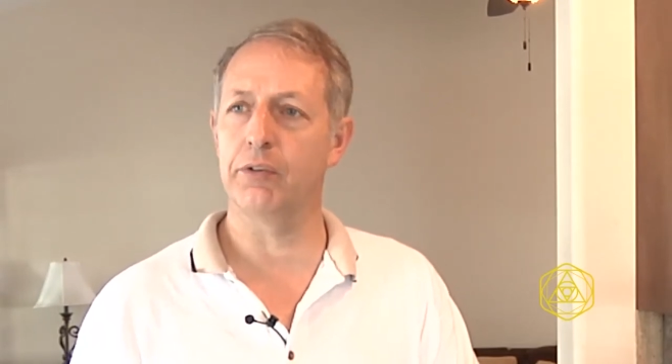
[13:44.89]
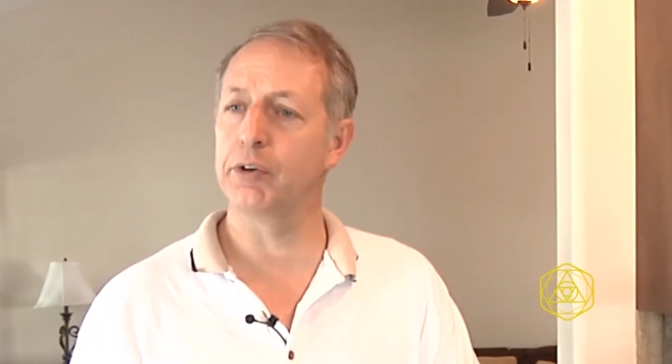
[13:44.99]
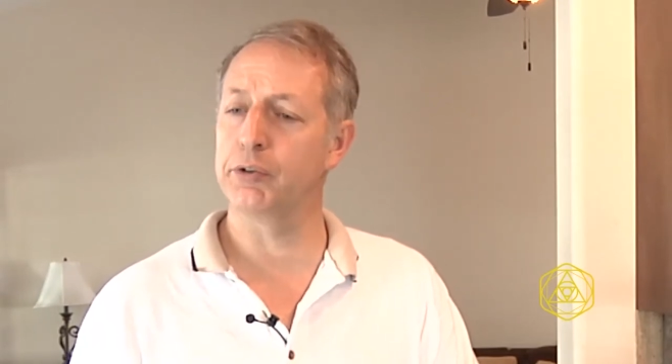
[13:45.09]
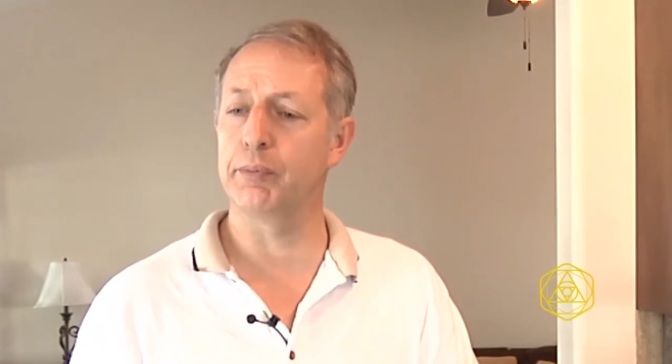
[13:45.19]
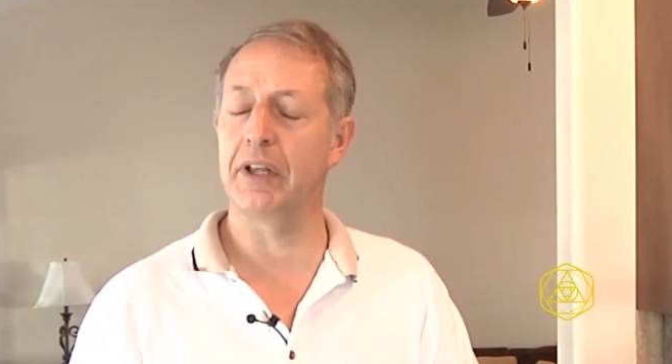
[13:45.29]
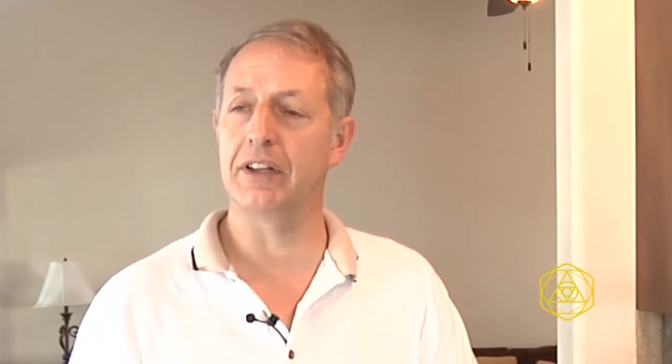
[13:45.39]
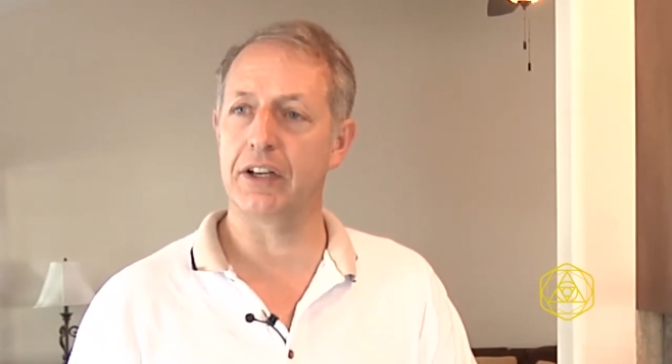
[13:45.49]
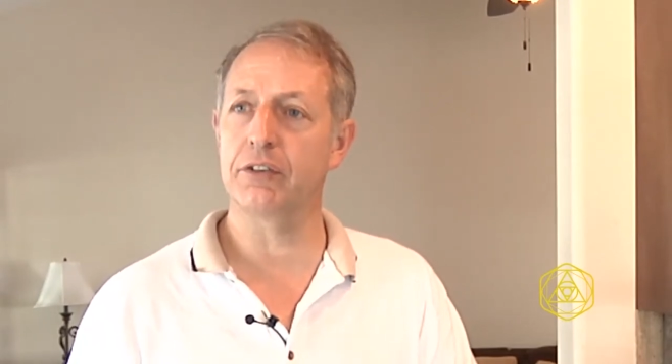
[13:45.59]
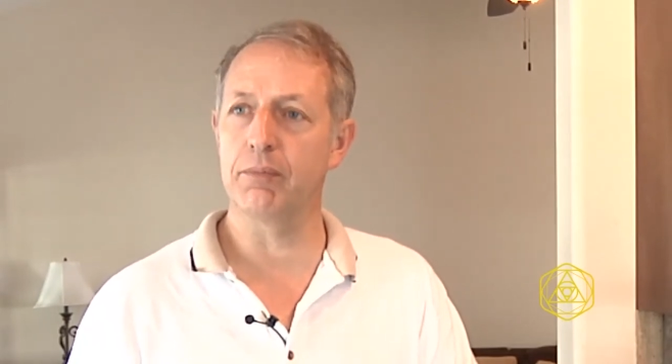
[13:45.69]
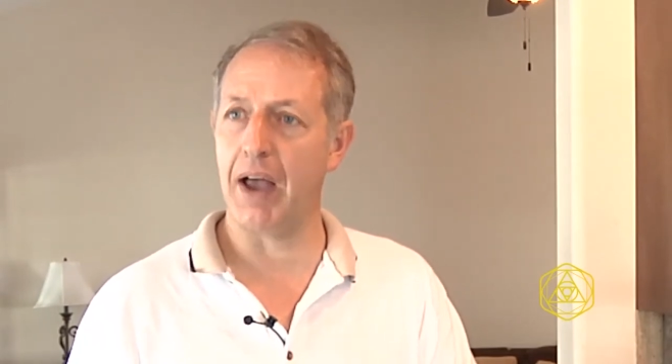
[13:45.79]
which would be
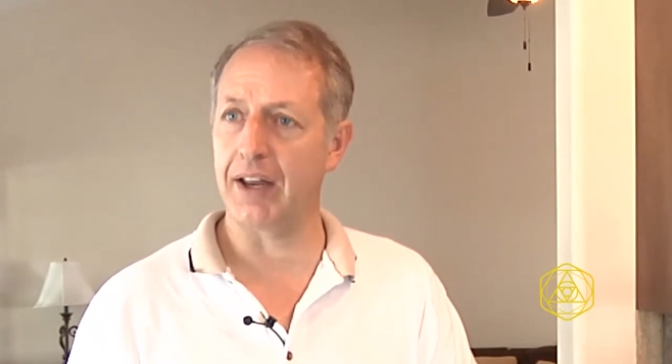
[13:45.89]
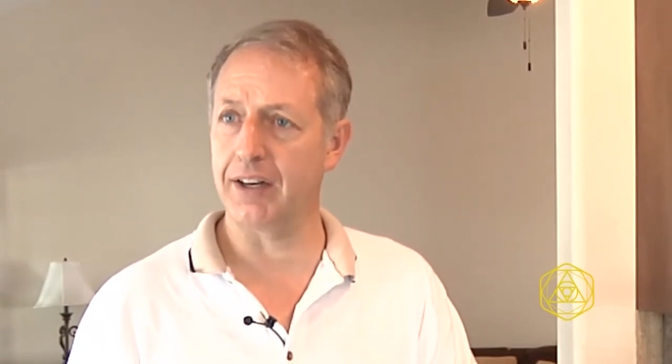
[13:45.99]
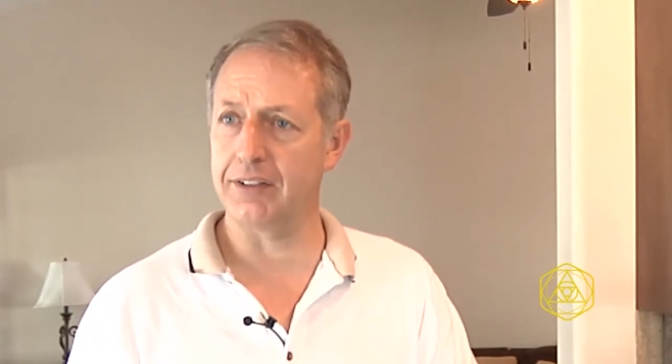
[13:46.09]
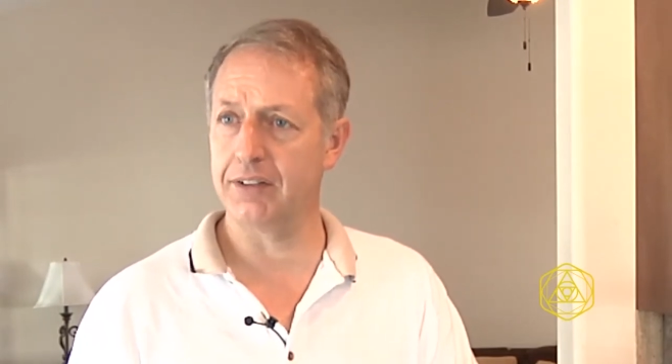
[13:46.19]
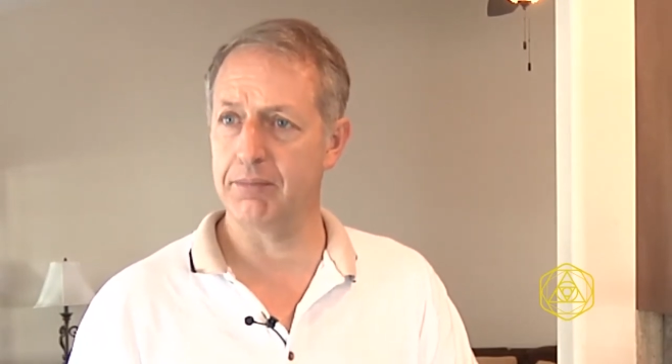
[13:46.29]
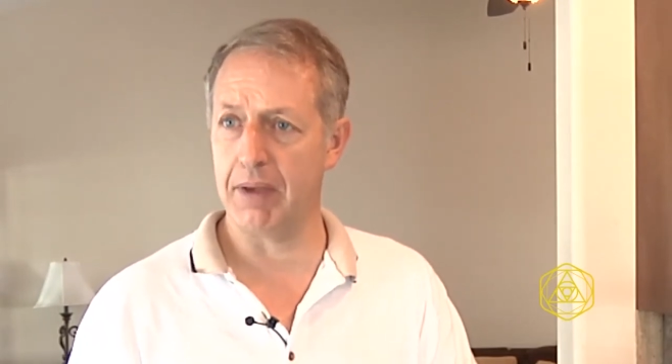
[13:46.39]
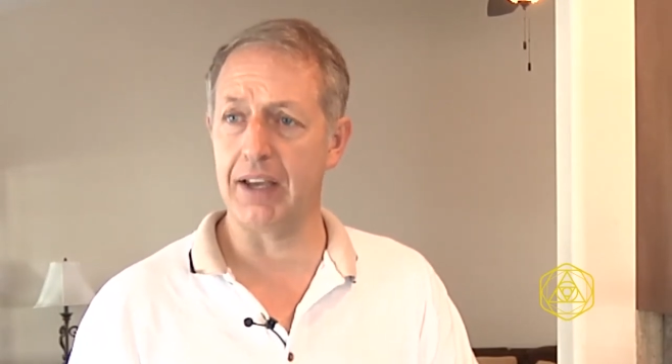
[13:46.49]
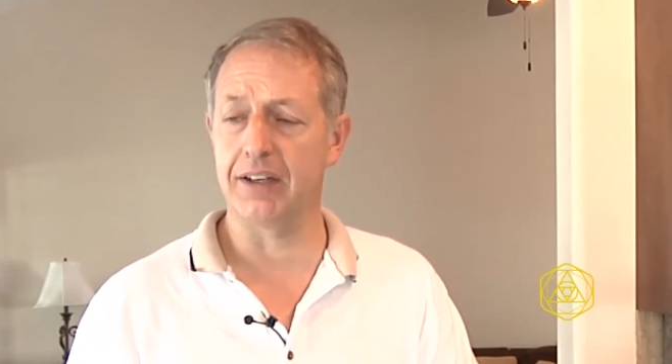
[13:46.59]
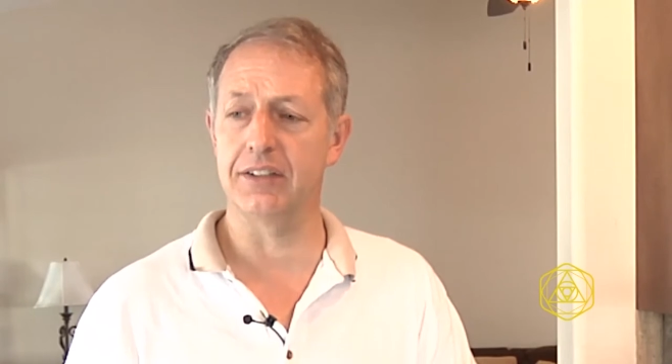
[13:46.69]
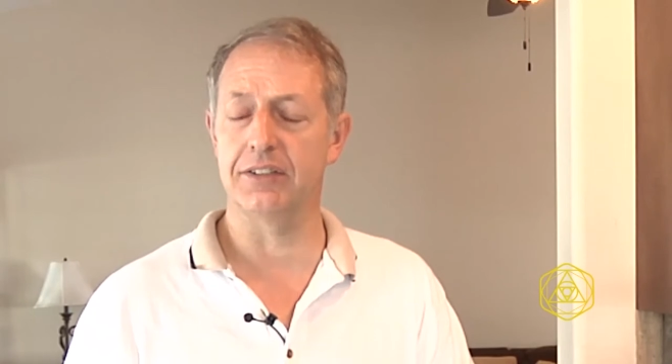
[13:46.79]

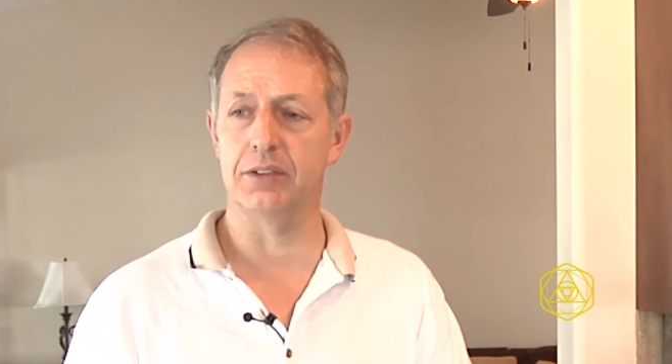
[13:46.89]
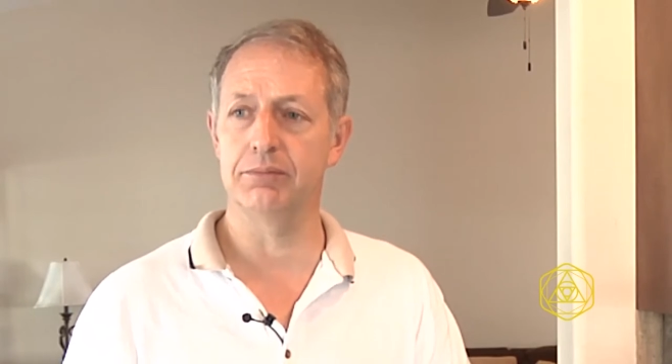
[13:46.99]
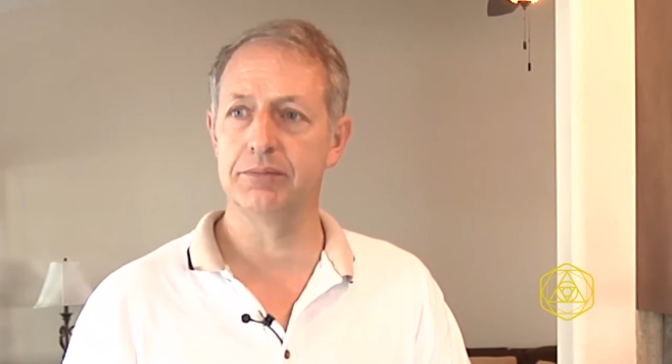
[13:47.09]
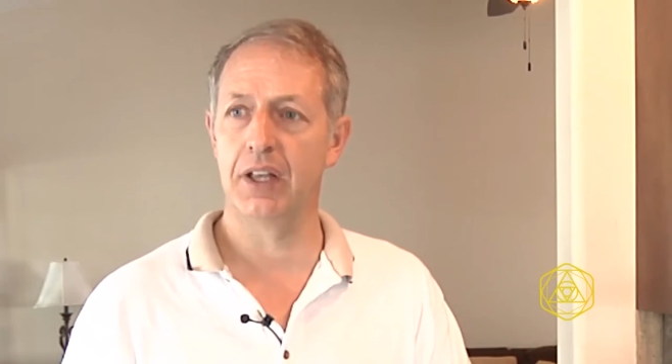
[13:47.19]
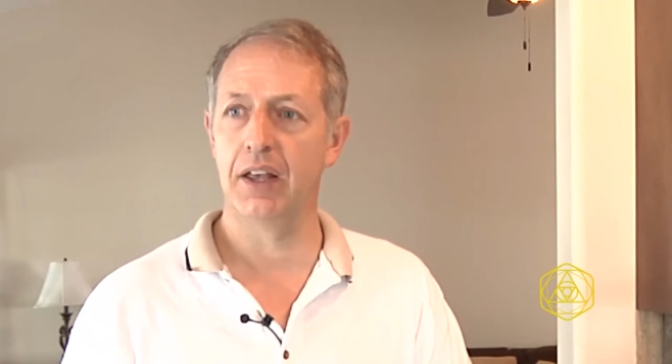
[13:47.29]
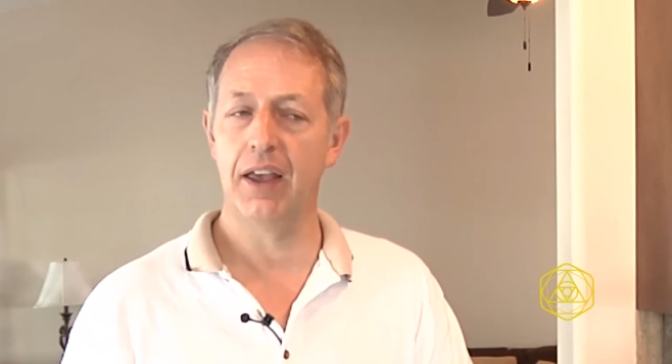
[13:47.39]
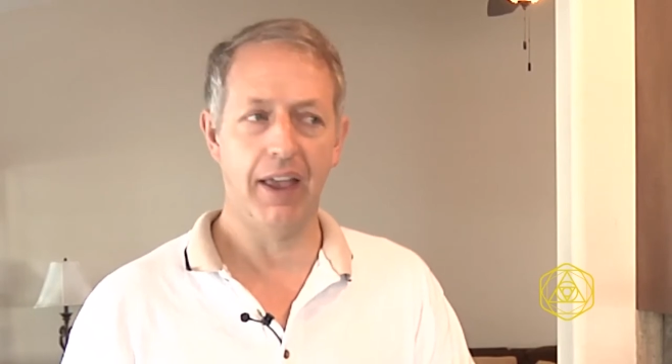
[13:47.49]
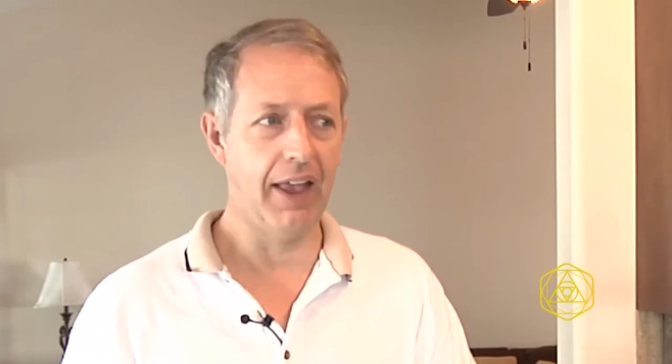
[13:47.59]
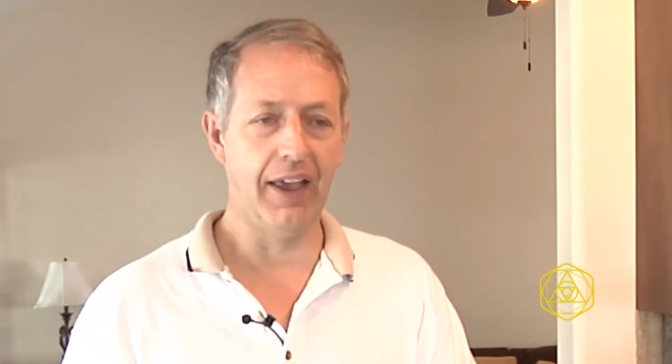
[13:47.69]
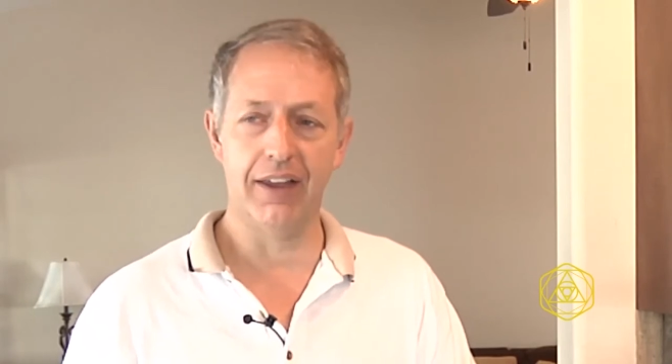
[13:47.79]
electromagnetism
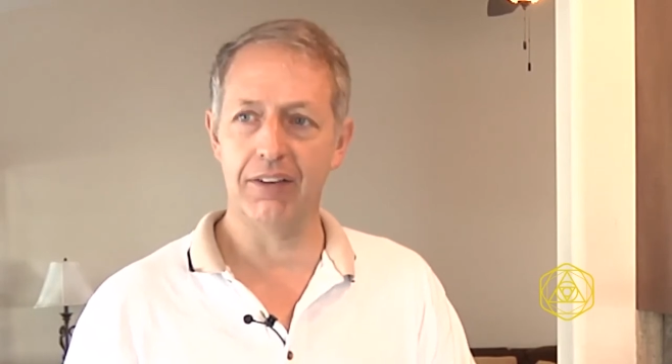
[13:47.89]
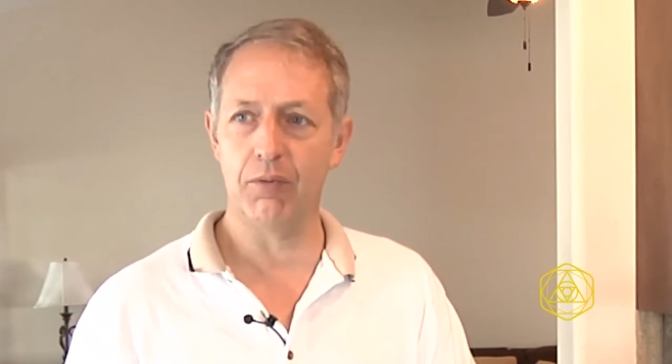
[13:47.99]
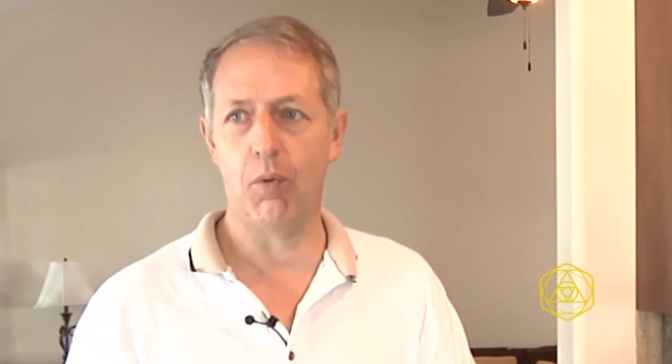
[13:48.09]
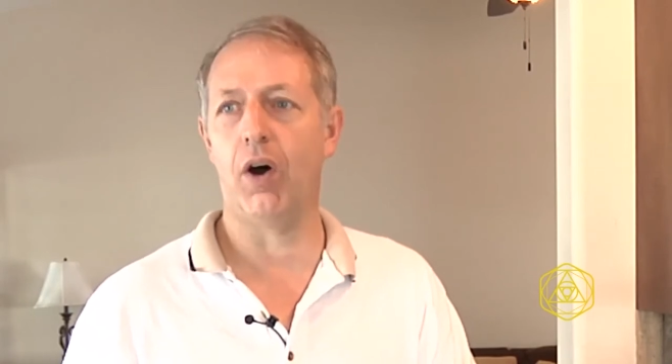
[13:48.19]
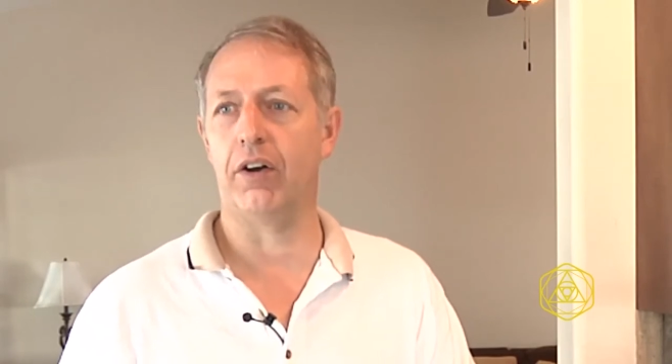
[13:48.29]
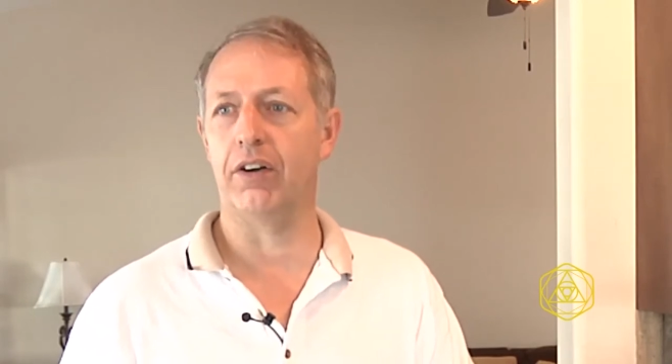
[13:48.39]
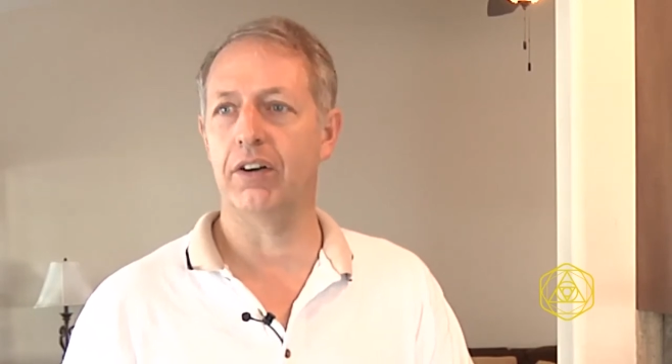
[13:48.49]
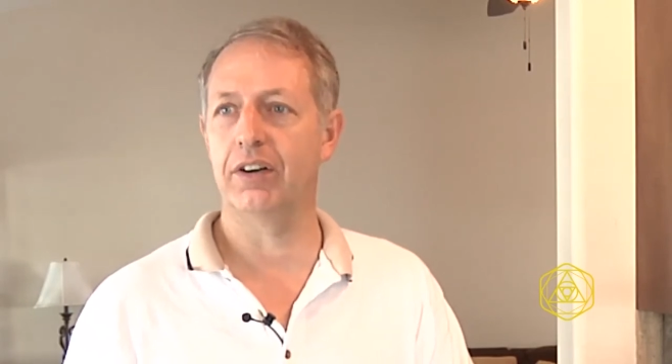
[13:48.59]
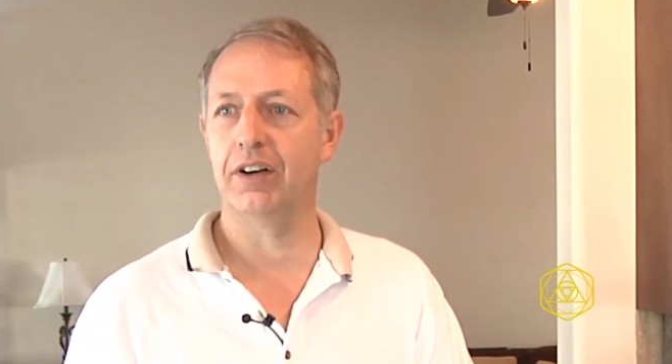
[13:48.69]
and water,